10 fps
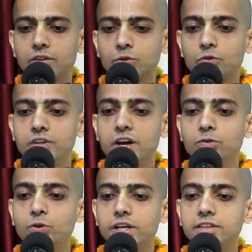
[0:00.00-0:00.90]
So we
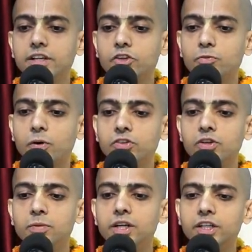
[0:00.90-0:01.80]
have to take the
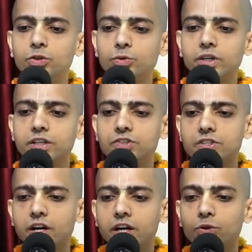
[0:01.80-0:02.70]
responsibility to
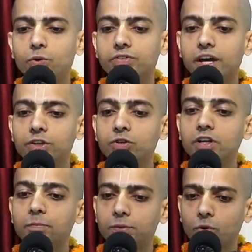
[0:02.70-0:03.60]
understand who is
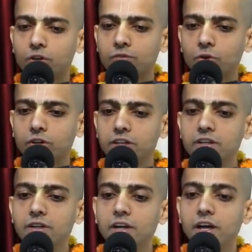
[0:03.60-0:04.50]
actually a pure
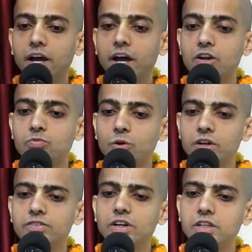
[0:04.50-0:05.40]
devotee and
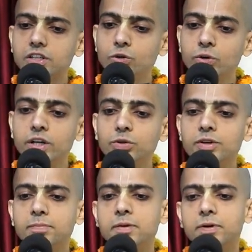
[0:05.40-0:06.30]
what is our duty to
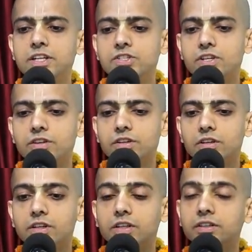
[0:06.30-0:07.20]
the people in
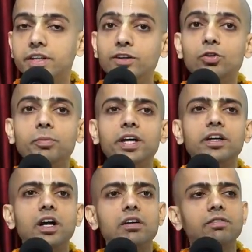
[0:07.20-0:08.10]
general. Then you
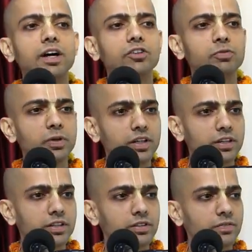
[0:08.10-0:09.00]
make
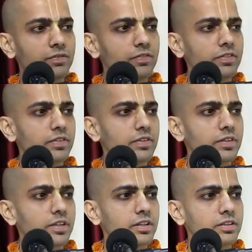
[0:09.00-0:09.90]
advancement.
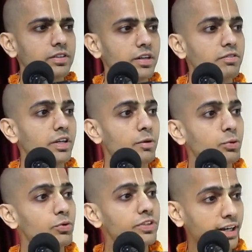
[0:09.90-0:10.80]
Then we
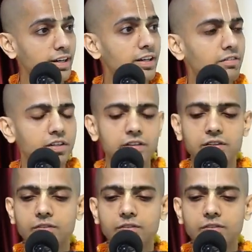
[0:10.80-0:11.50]
come to second level.